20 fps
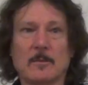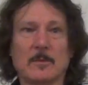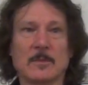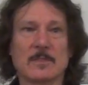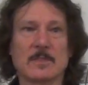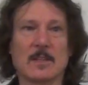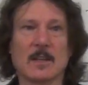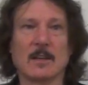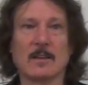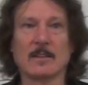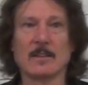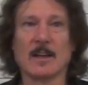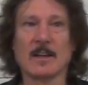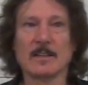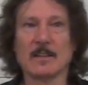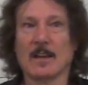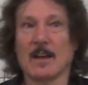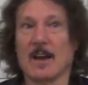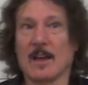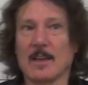So
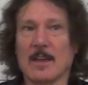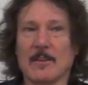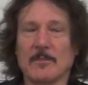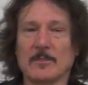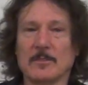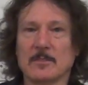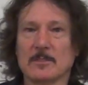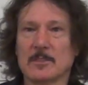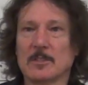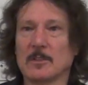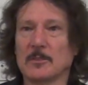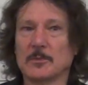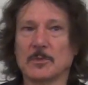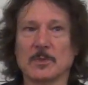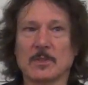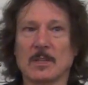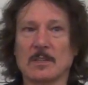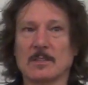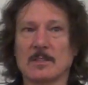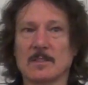I haven't shown you
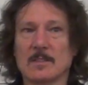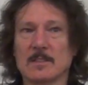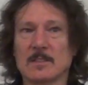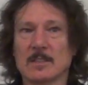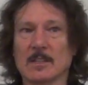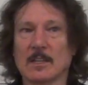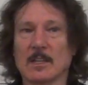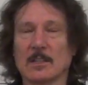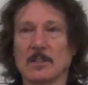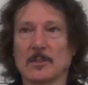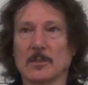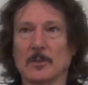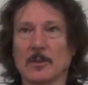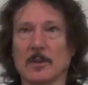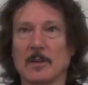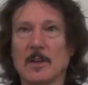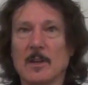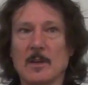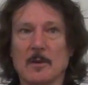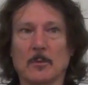that this is a category.
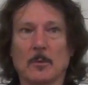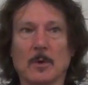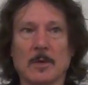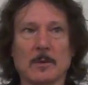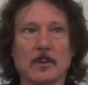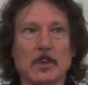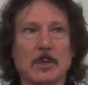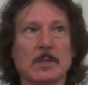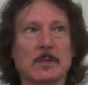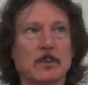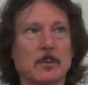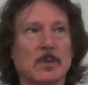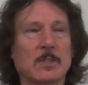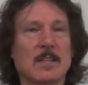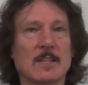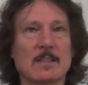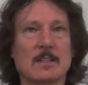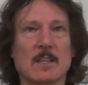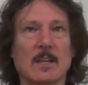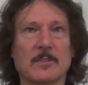What
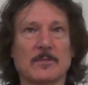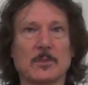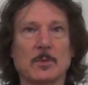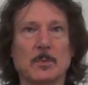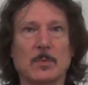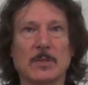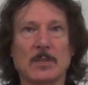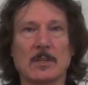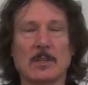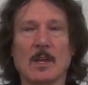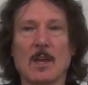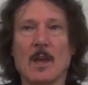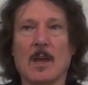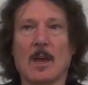does it have to be?